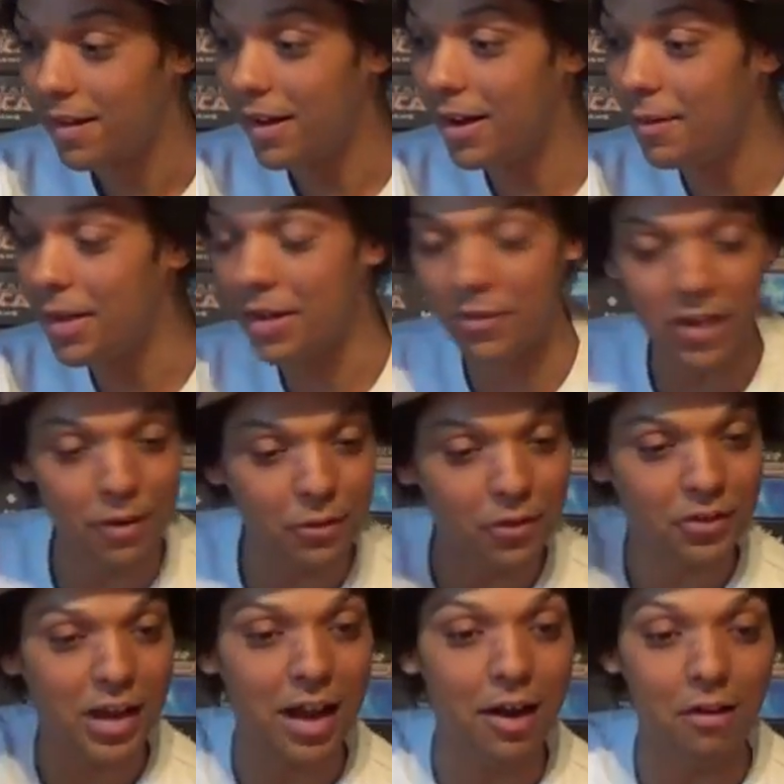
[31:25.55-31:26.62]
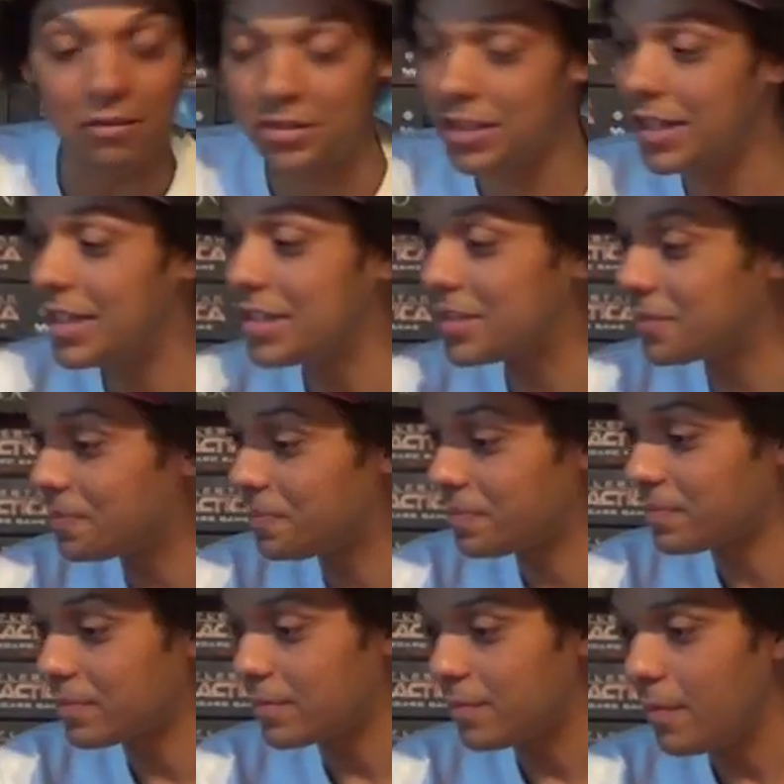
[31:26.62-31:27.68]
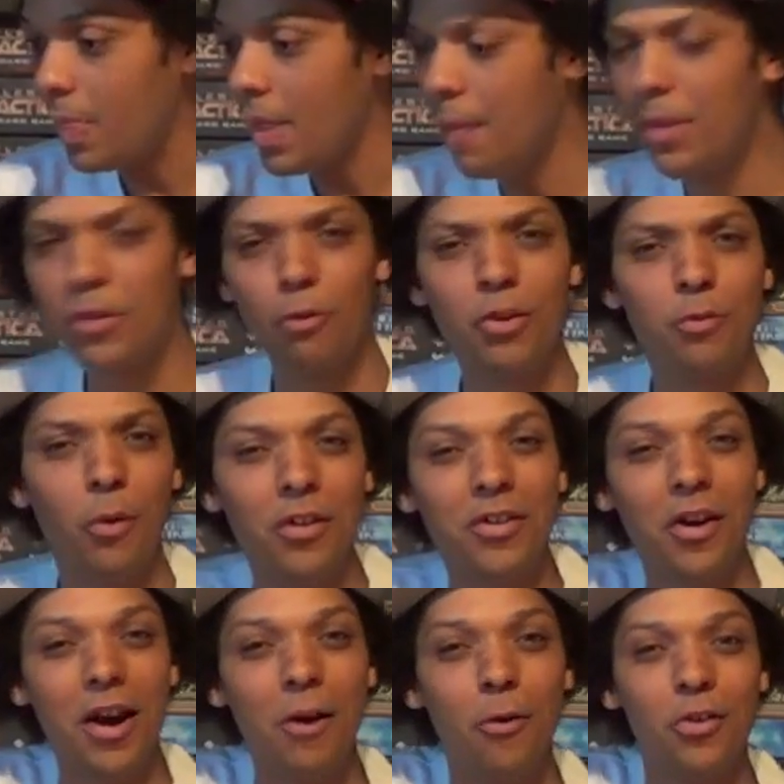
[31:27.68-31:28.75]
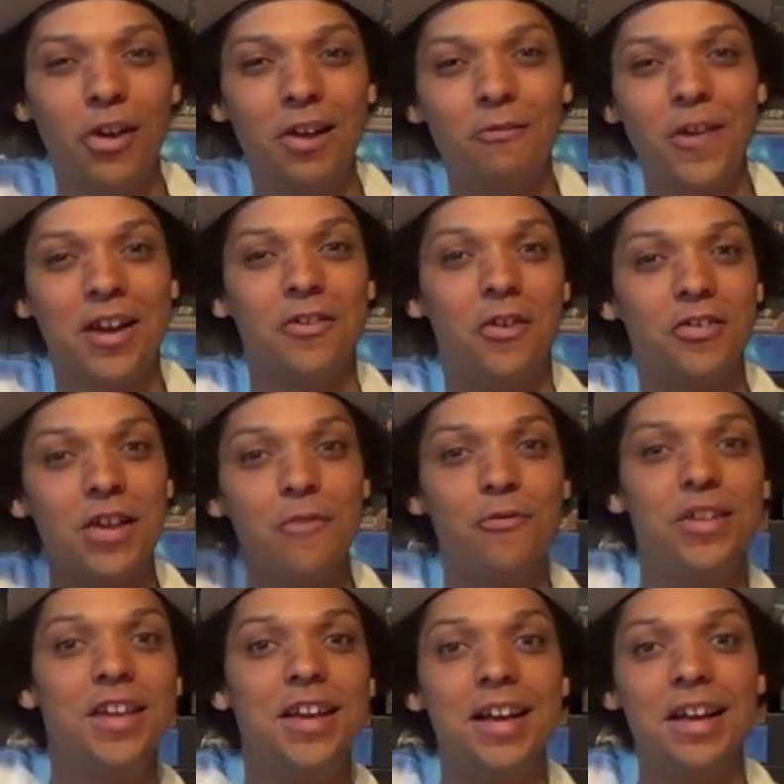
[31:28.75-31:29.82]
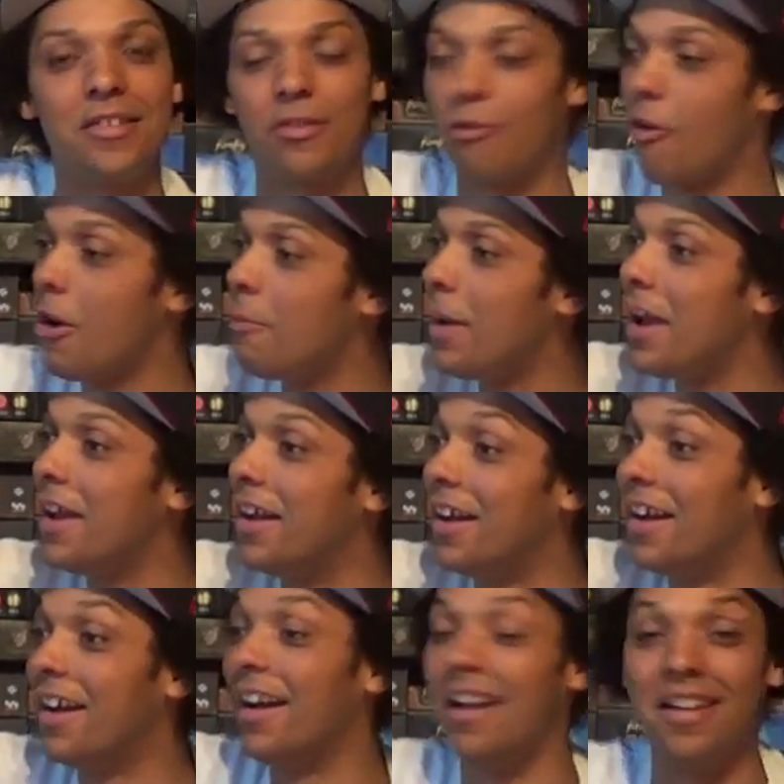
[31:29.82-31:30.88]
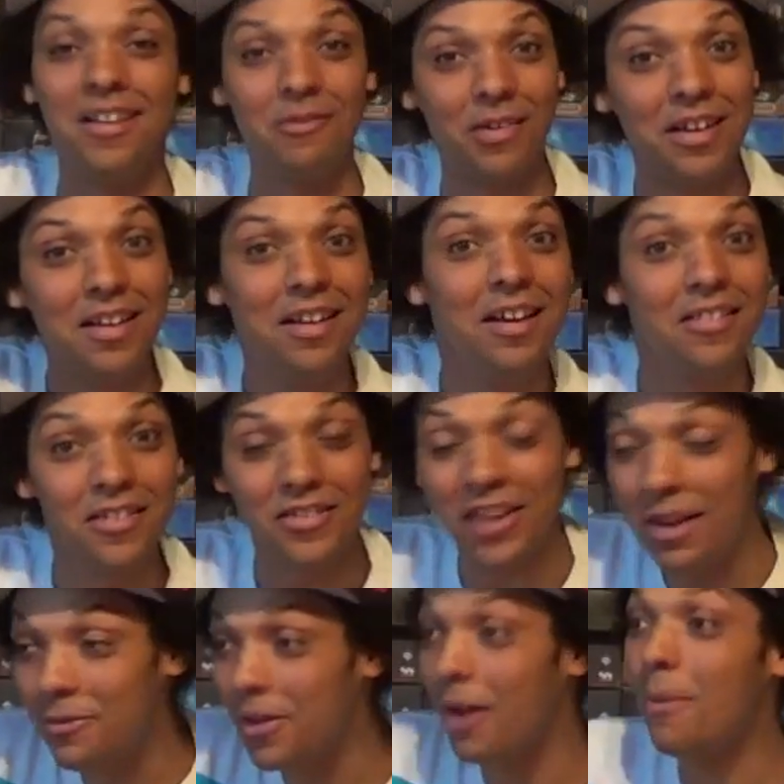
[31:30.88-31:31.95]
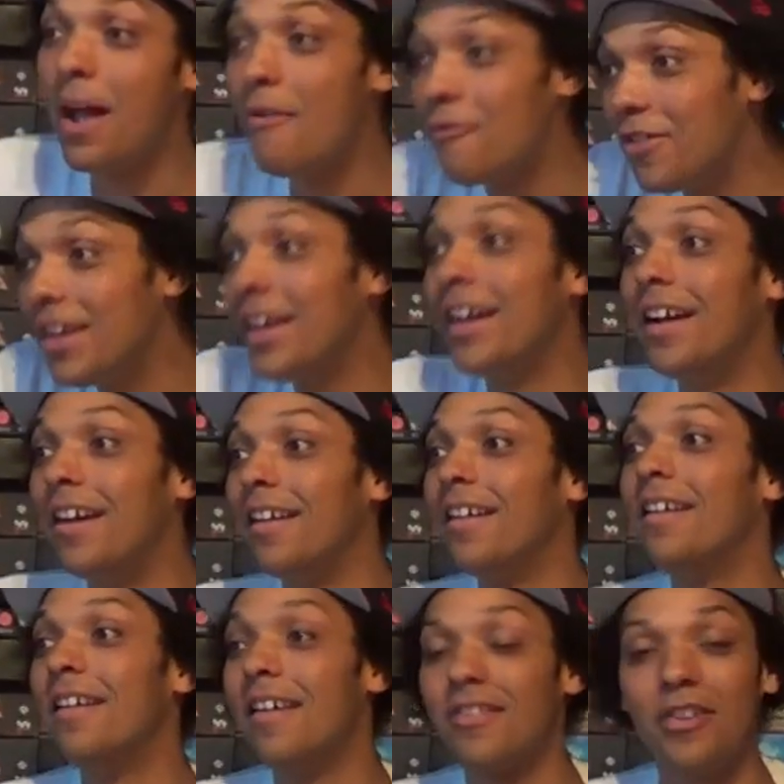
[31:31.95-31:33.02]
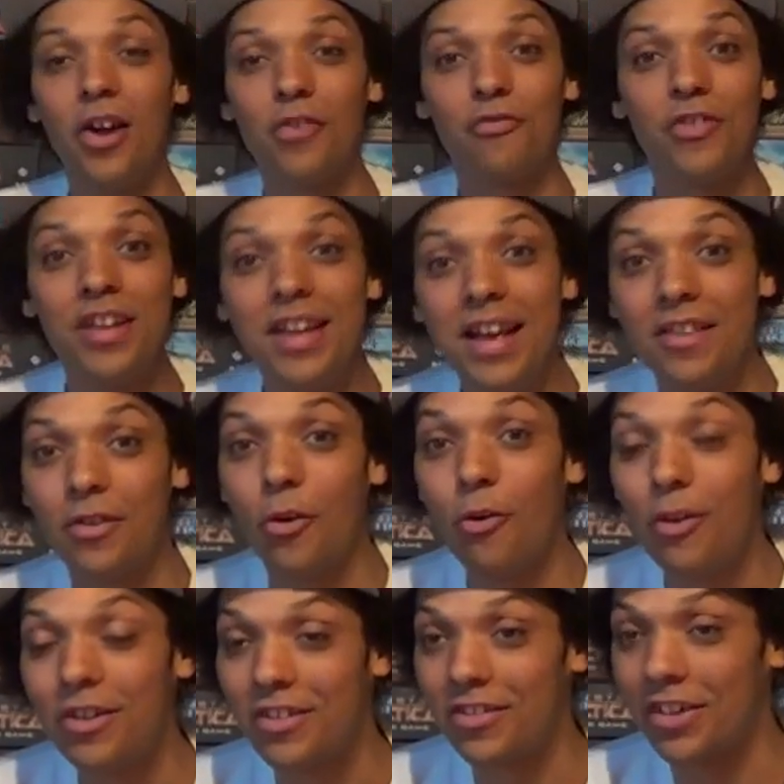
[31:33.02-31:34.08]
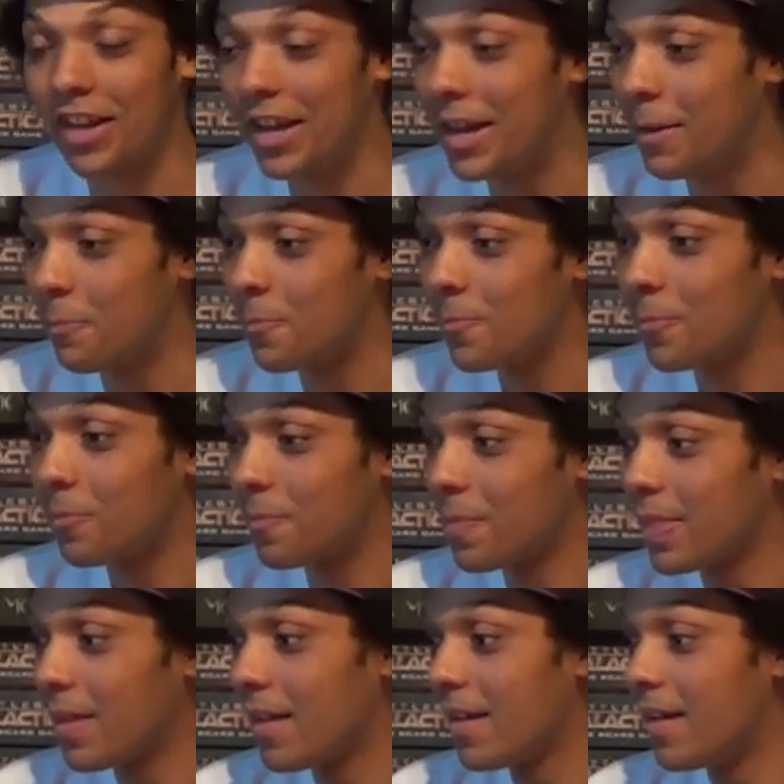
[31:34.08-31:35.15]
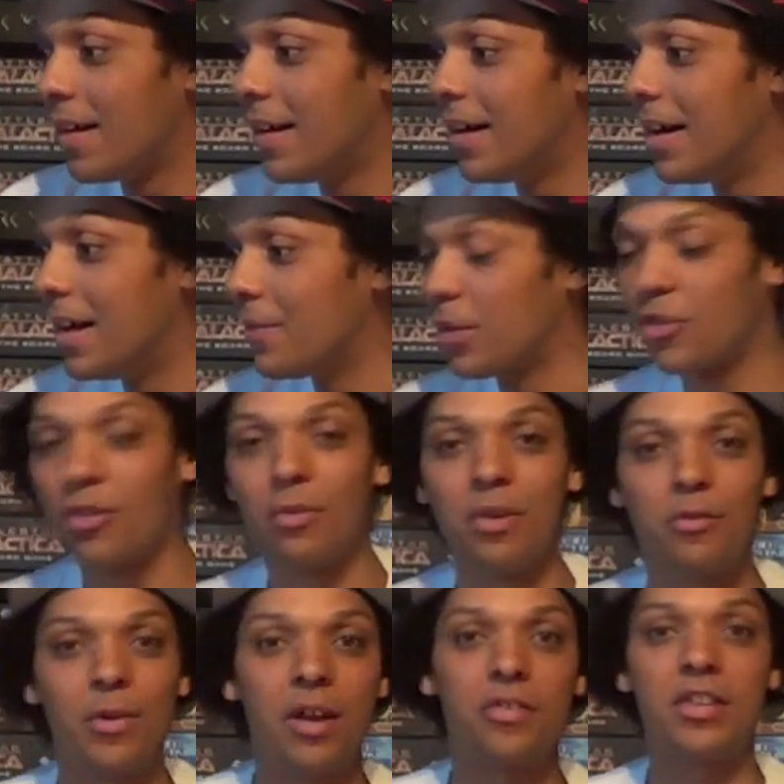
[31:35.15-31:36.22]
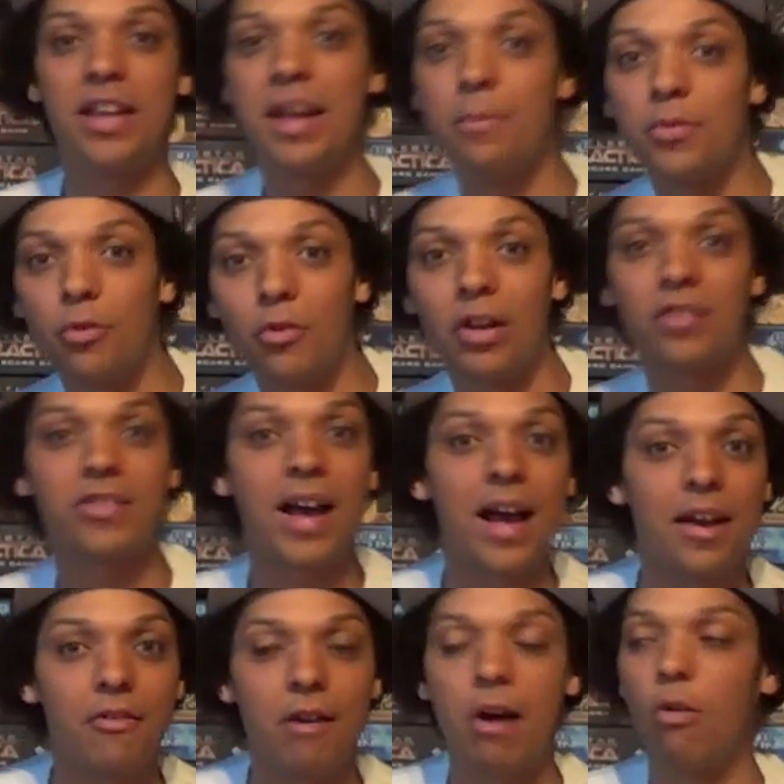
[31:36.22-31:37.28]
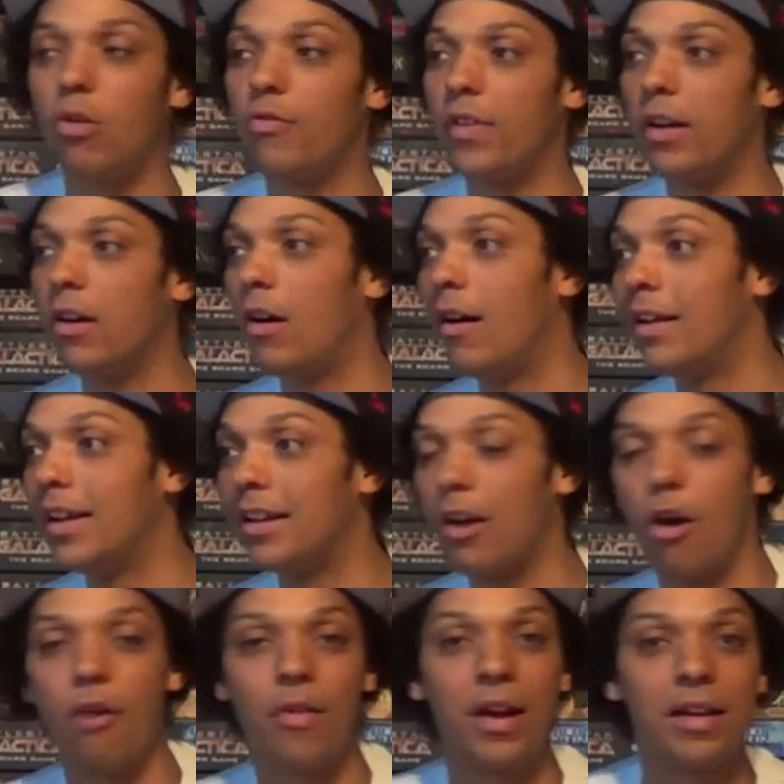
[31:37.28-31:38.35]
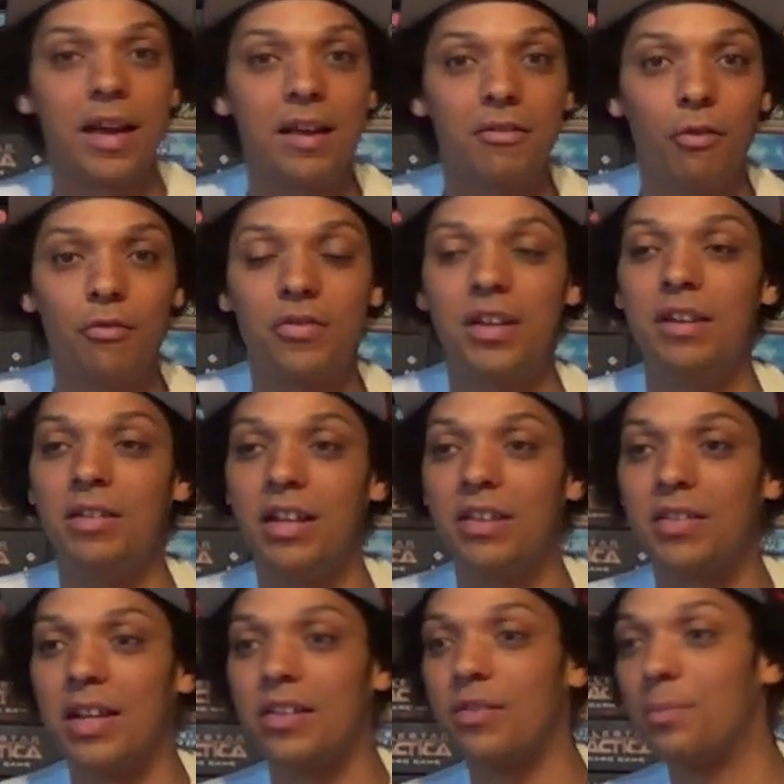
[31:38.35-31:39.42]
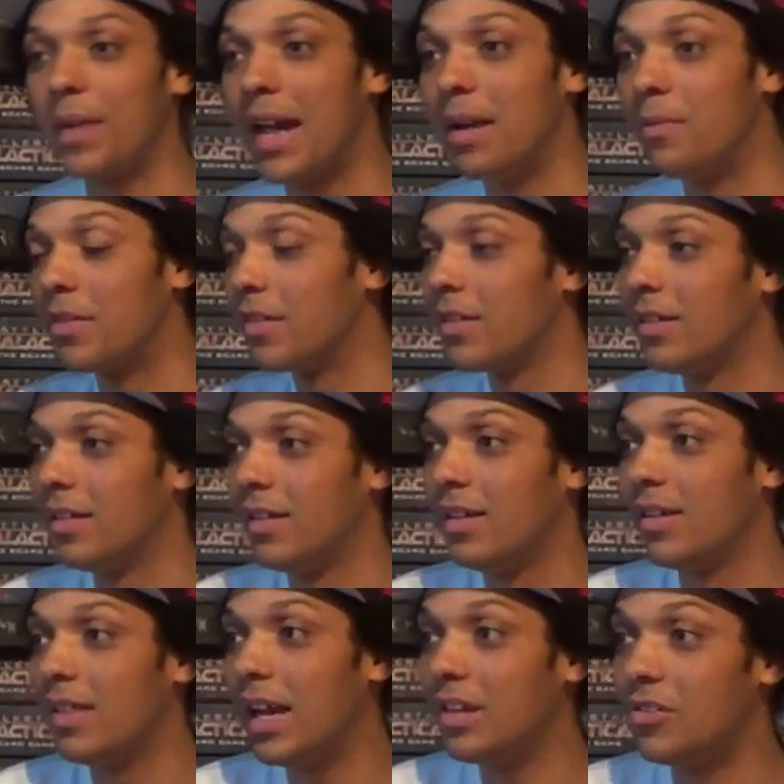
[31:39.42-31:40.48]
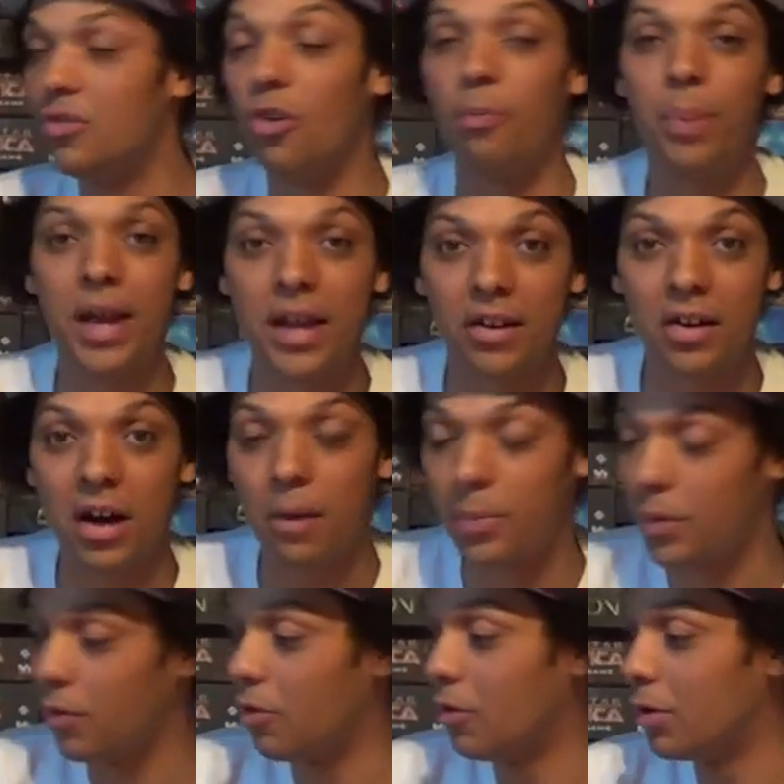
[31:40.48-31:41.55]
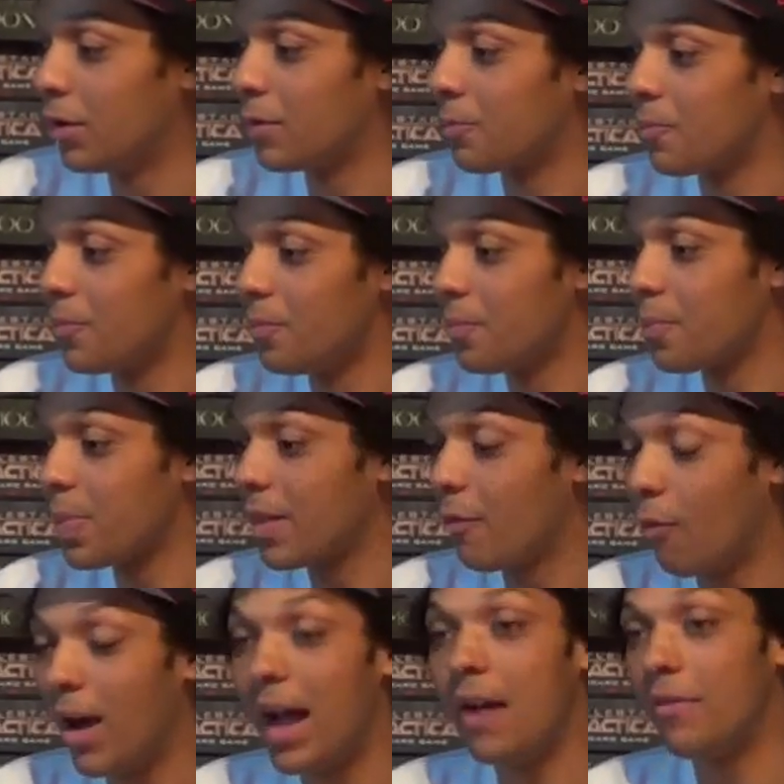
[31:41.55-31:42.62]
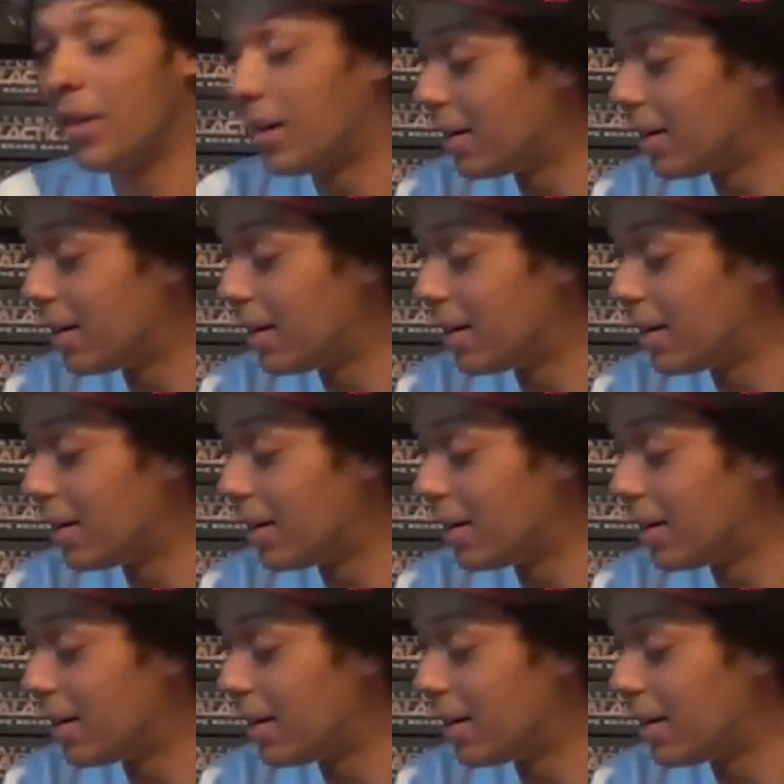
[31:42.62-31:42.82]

Um, yeah, so give you a shout out. Cheers. And there's always one guy I recognise every year. It's all right, mate. it's the same time every year. So the last three years, I always just see him. And so sometimes when I see him sort of like standing around, I always think, oh, I need to go over there in case obviously he's, there's some games that he's not picking up or whatever.